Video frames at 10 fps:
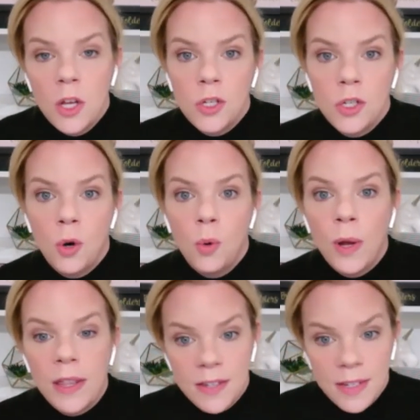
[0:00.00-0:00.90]
So
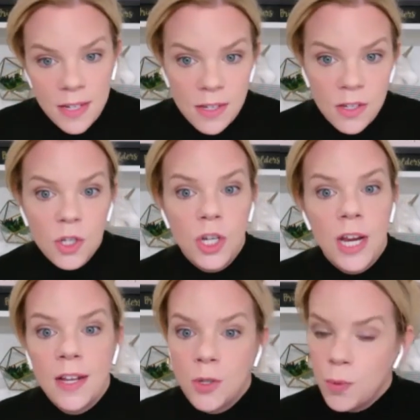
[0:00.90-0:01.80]
when the seasons
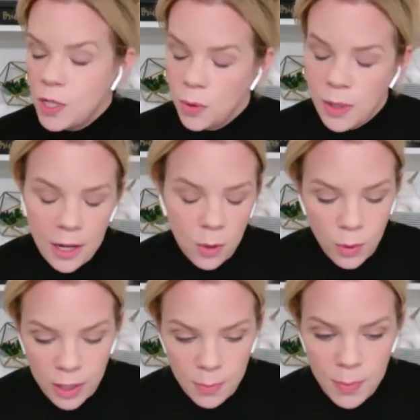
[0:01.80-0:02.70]
change, we do like a
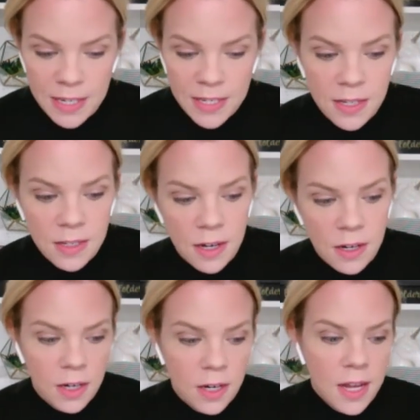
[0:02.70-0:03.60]
really big
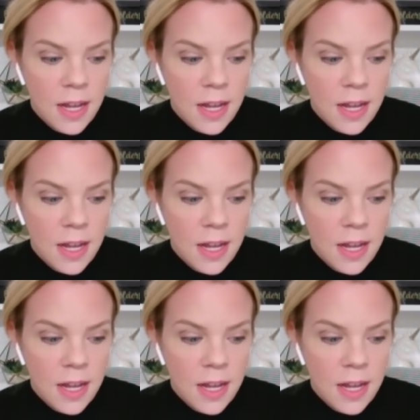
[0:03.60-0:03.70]
declutter.